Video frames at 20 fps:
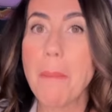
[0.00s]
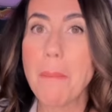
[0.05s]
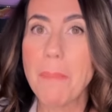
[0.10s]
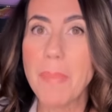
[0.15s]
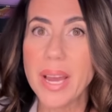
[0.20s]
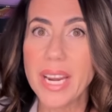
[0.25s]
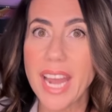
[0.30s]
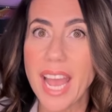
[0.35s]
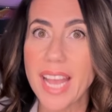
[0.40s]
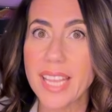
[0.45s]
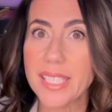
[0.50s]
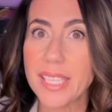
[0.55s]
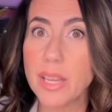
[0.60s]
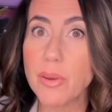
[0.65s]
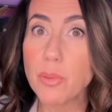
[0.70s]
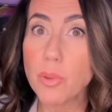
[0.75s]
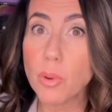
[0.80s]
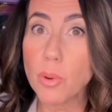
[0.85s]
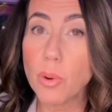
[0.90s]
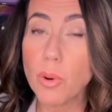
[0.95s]
But as a
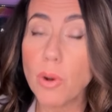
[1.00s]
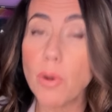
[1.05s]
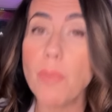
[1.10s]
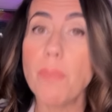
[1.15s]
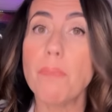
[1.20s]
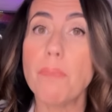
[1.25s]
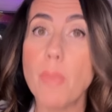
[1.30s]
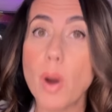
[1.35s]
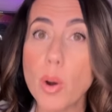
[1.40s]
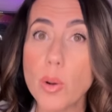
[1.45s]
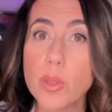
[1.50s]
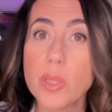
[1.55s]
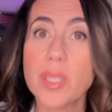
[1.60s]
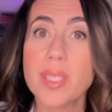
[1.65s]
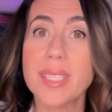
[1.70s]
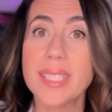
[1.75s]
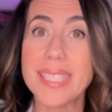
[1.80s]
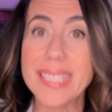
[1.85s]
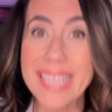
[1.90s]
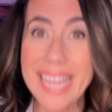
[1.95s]
rule, most
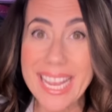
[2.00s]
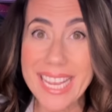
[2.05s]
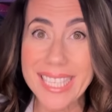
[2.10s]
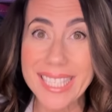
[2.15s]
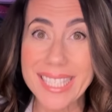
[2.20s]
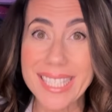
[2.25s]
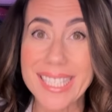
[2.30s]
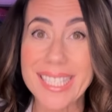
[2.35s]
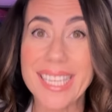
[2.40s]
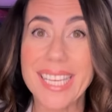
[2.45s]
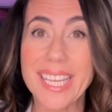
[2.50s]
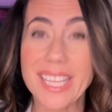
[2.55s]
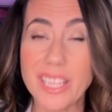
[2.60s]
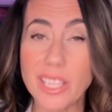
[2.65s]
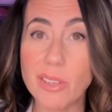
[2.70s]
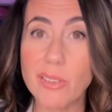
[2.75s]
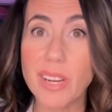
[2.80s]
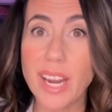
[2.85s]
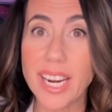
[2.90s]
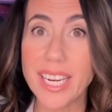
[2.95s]
states in
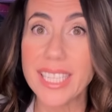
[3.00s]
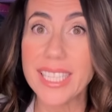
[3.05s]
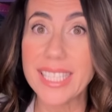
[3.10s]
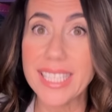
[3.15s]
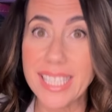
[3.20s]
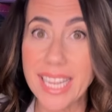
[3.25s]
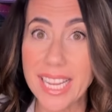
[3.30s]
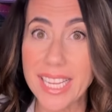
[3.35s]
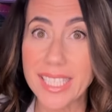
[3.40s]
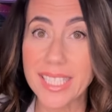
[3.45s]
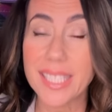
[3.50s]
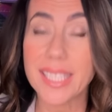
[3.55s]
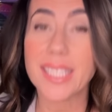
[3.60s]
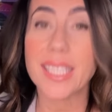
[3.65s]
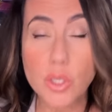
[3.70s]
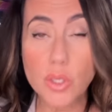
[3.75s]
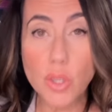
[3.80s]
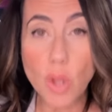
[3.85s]
the United States,